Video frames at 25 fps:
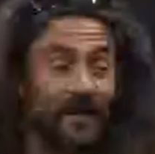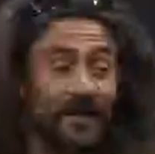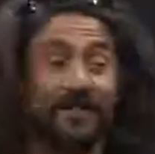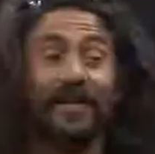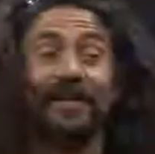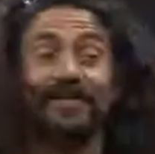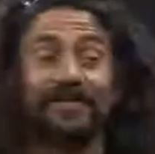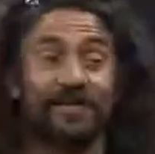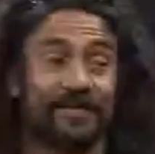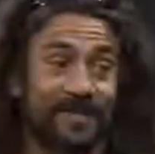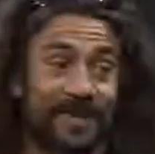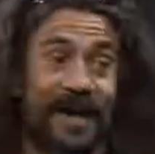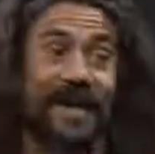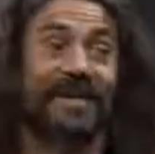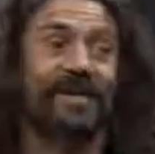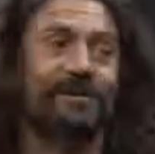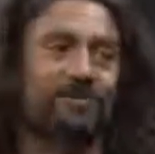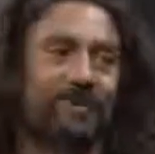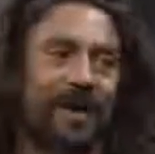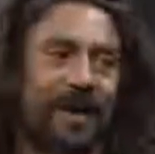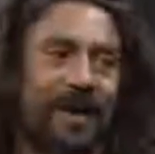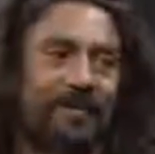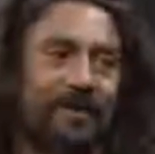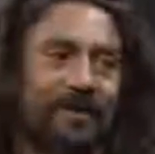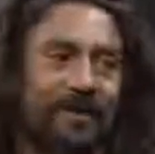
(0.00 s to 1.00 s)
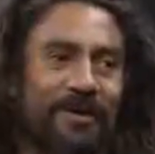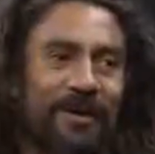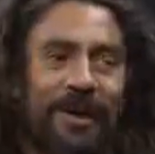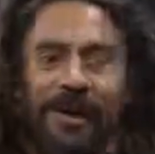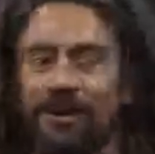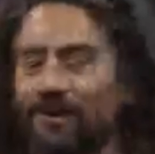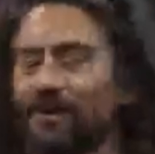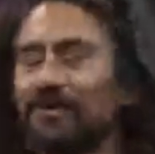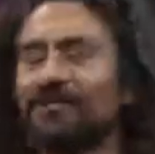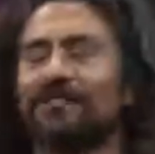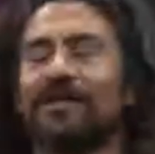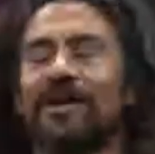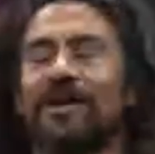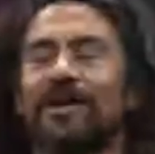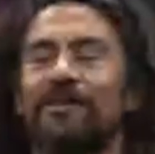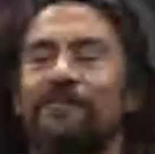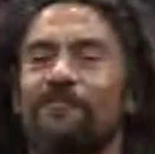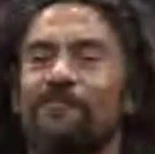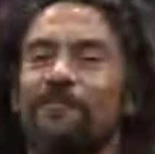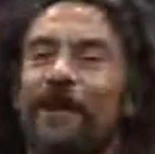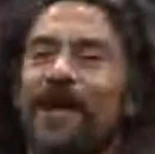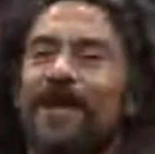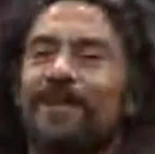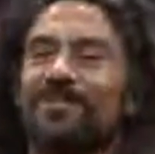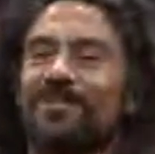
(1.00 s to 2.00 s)
no, that's exactly what happened.
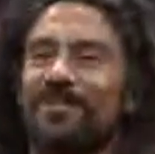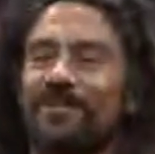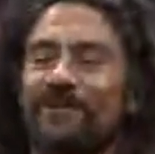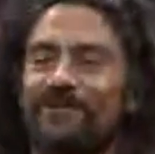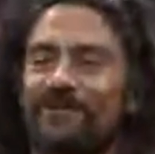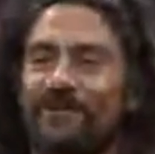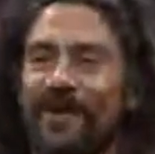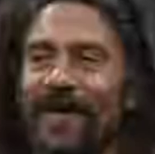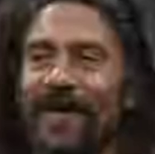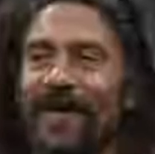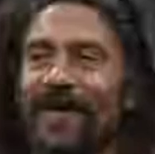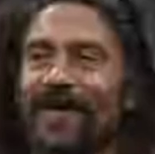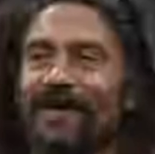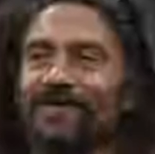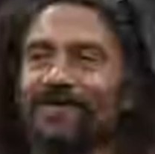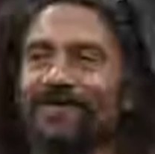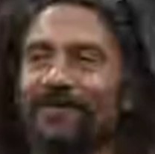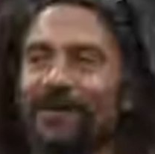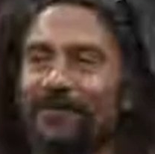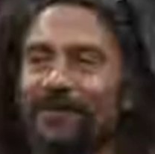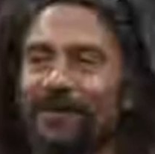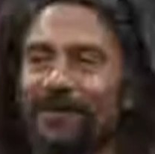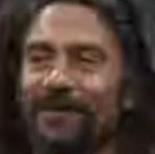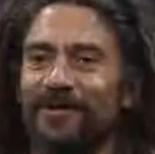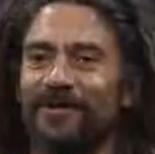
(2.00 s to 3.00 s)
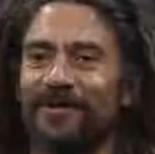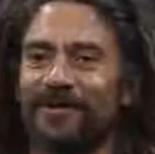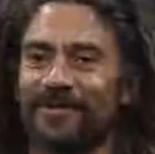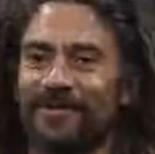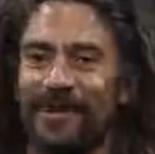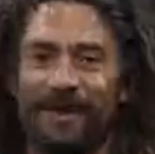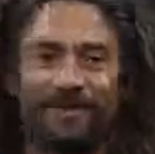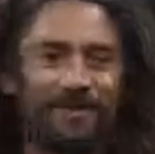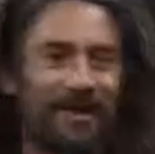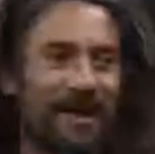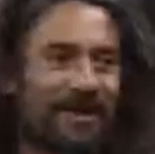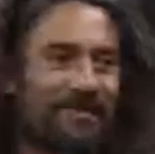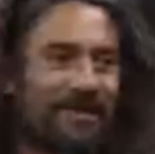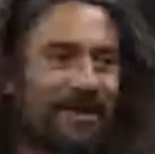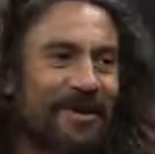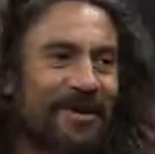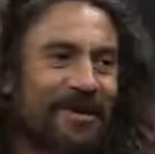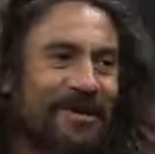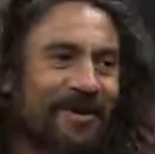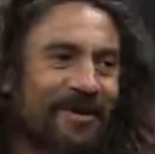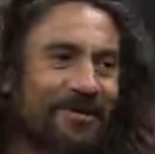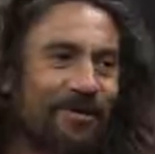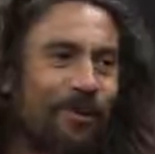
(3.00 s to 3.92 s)
Raging fans, they were just coming at me in